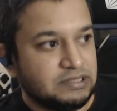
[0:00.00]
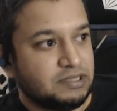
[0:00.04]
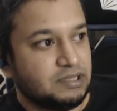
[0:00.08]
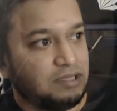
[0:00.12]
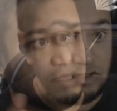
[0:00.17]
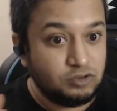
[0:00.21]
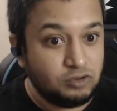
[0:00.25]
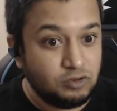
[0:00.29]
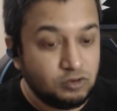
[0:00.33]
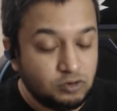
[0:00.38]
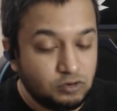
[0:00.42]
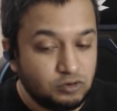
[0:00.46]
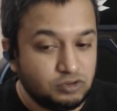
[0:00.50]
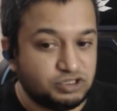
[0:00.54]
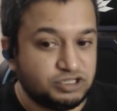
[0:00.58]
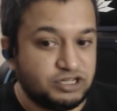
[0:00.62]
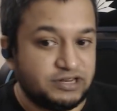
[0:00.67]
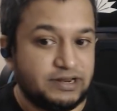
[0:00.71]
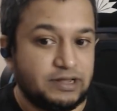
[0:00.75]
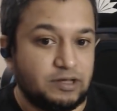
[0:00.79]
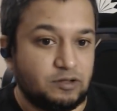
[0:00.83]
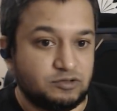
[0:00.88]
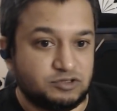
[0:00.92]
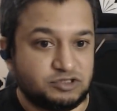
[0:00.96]
Huge
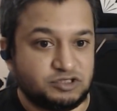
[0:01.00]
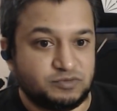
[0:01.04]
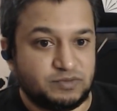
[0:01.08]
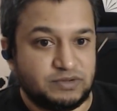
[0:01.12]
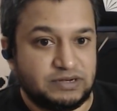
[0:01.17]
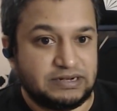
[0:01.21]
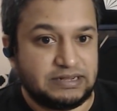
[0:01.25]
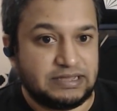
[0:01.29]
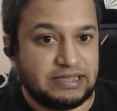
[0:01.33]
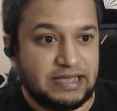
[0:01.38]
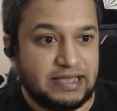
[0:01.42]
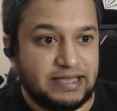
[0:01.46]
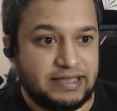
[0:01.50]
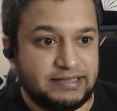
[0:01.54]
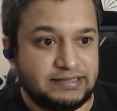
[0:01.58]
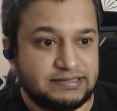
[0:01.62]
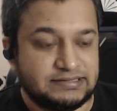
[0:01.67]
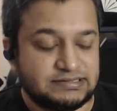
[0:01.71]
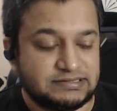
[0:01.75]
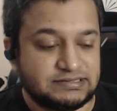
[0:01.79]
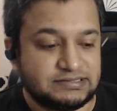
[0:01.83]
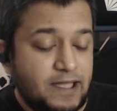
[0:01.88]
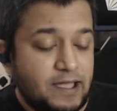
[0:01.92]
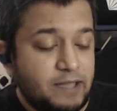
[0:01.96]
announcement,
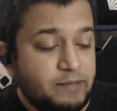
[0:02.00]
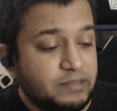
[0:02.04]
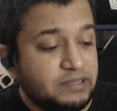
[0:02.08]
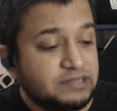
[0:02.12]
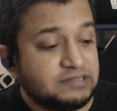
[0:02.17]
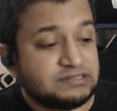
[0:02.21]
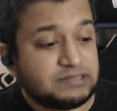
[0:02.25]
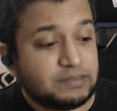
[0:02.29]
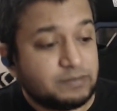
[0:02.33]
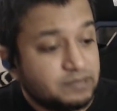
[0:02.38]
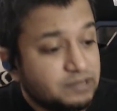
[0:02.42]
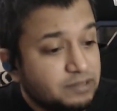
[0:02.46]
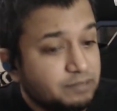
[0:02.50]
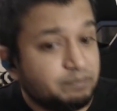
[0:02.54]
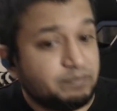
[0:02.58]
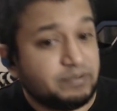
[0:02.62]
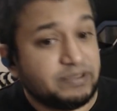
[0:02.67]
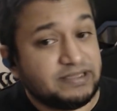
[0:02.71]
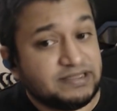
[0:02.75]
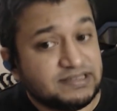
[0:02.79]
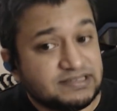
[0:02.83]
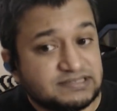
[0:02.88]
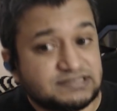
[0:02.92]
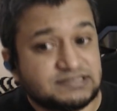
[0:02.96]
guys. I mean, some of the
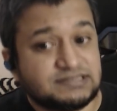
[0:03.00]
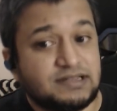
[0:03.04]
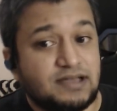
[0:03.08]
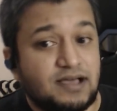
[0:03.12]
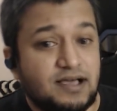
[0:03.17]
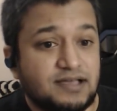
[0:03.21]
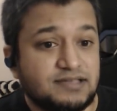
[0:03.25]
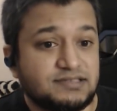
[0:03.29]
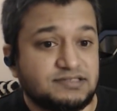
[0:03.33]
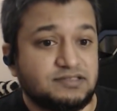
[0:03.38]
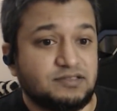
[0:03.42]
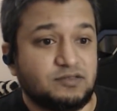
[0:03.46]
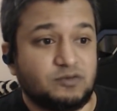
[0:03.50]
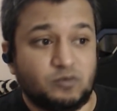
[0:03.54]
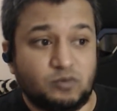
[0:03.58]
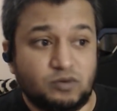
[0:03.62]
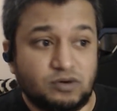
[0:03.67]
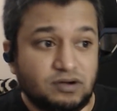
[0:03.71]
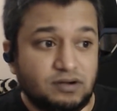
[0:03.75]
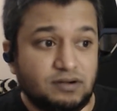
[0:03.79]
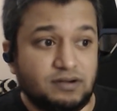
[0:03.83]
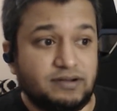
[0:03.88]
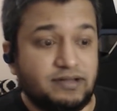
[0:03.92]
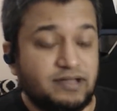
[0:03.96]
biggest stars in the
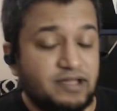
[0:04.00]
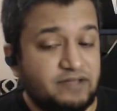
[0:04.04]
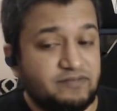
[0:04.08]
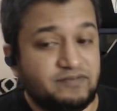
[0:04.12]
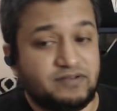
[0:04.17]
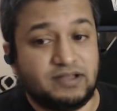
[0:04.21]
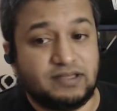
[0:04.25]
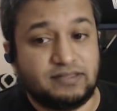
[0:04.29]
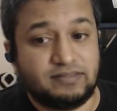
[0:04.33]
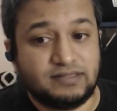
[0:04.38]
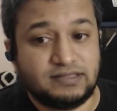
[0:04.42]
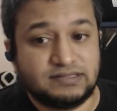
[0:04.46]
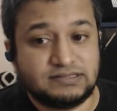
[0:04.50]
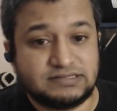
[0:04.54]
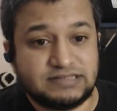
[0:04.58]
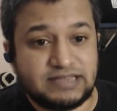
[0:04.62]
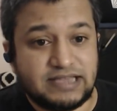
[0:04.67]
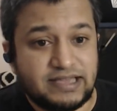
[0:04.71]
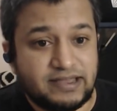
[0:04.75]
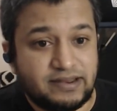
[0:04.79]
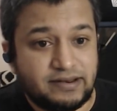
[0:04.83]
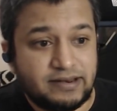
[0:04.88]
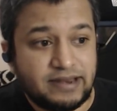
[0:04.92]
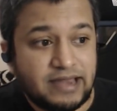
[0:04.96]
world have done this.
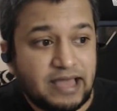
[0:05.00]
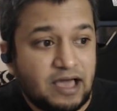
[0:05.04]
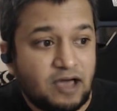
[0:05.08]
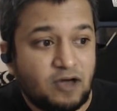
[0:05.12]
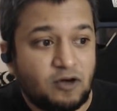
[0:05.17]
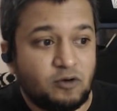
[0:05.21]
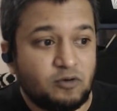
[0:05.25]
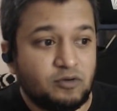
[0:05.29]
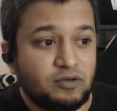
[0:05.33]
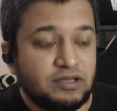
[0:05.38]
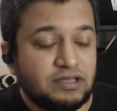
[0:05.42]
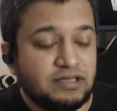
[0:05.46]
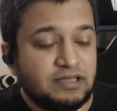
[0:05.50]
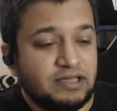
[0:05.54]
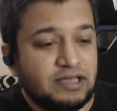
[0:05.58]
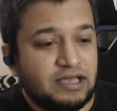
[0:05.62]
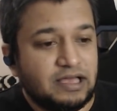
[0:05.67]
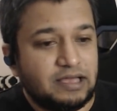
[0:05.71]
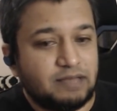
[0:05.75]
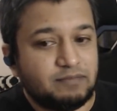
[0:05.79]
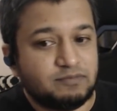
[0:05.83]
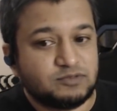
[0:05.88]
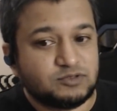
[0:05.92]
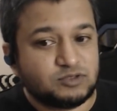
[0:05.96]
And now
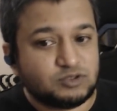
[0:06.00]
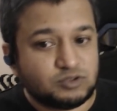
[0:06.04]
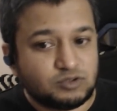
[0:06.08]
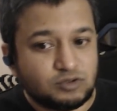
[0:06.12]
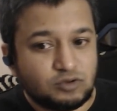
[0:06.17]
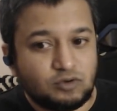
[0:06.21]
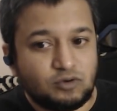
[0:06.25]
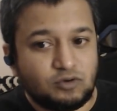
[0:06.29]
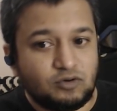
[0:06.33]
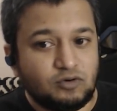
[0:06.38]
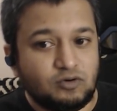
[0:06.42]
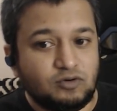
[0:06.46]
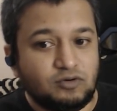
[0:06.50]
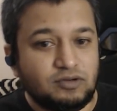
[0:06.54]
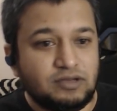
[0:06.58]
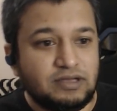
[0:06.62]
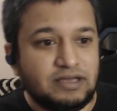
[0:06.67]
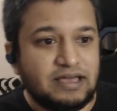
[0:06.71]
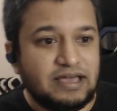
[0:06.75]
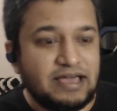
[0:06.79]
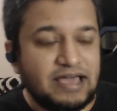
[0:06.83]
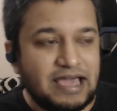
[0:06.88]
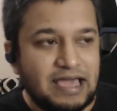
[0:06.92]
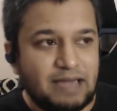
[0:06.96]
I'm so
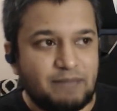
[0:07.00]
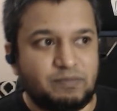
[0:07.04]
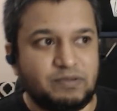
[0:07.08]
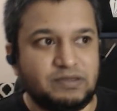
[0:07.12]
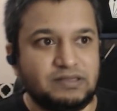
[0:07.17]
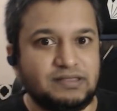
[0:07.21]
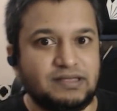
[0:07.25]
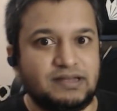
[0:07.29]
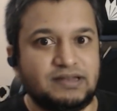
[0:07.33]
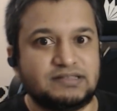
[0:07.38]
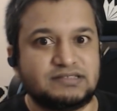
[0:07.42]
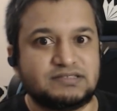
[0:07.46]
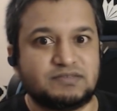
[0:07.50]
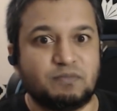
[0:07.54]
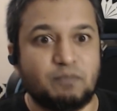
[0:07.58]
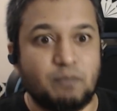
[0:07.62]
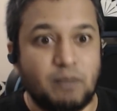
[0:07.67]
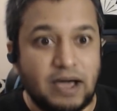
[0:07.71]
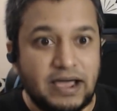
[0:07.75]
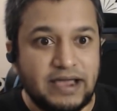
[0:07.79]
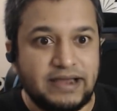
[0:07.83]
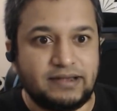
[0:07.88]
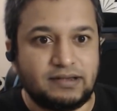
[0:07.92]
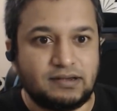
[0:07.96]
happy that it's
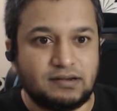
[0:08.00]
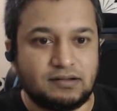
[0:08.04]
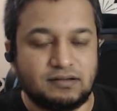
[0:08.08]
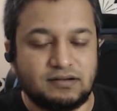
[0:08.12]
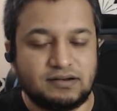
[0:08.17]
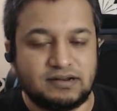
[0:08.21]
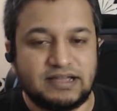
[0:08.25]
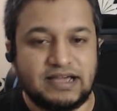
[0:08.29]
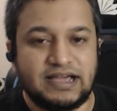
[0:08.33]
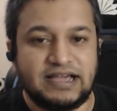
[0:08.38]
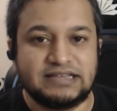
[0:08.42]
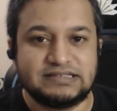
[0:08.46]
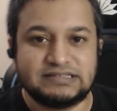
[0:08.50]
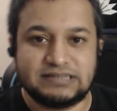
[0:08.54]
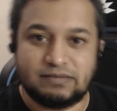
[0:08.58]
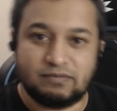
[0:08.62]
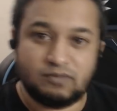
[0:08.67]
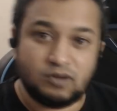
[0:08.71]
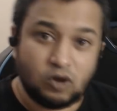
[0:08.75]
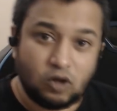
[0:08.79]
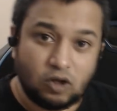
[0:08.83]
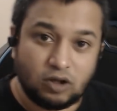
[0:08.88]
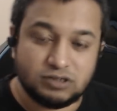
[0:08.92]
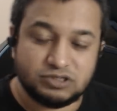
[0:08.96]
my turn, guys.
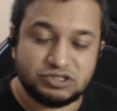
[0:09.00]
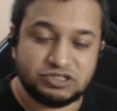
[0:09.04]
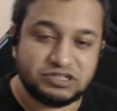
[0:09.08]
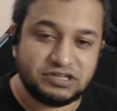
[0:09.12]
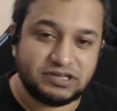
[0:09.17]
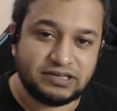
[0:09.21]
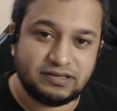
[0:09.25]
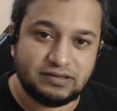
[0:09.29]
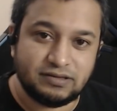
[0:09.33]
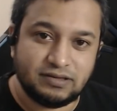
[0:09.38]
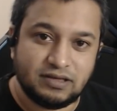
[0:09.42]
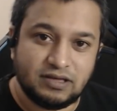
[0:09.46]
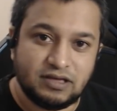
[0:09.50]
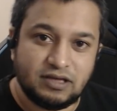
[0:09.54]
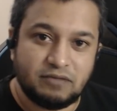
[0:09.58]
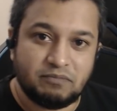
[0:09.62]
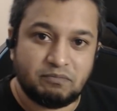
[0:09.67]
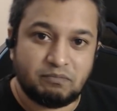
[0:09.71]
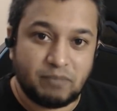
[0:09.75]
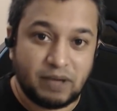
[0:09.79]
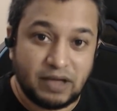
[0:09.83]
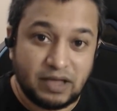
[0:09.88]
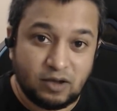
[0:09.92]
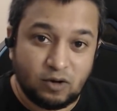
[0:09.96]
I'm launching
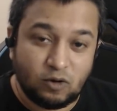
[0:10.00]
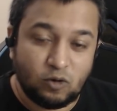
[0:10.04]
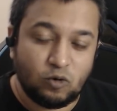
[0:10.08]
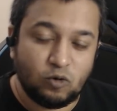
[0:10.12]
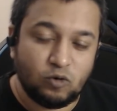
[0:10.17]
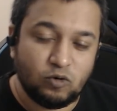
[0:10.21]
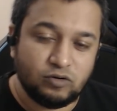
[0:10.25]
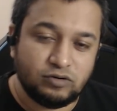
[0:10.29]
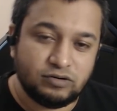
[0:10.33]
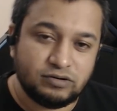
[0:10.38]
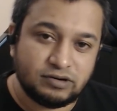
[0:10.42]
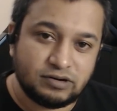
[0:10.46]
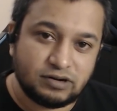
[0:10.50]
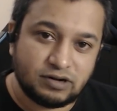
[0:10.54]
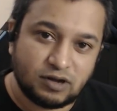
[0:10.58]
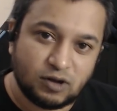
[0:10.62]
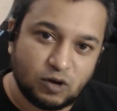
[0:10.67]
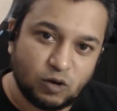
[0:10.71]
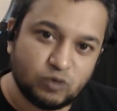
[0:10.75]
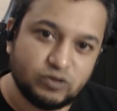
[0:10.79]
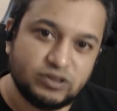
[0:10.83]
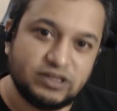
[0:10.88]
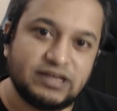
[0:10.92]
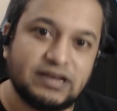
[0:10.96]
my own
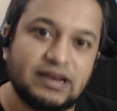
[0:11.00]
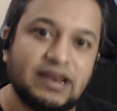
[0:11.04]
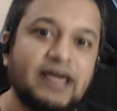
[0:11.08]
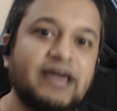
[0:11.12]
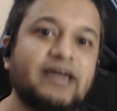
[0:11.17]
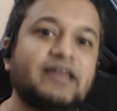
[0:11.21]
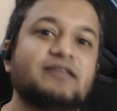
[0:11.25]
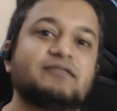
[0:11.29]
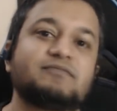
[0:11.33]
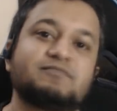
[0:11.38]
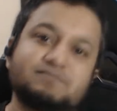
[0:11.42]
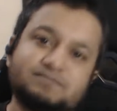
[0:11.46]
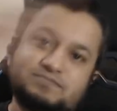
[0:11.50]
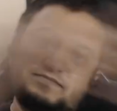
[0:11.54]
clothing line.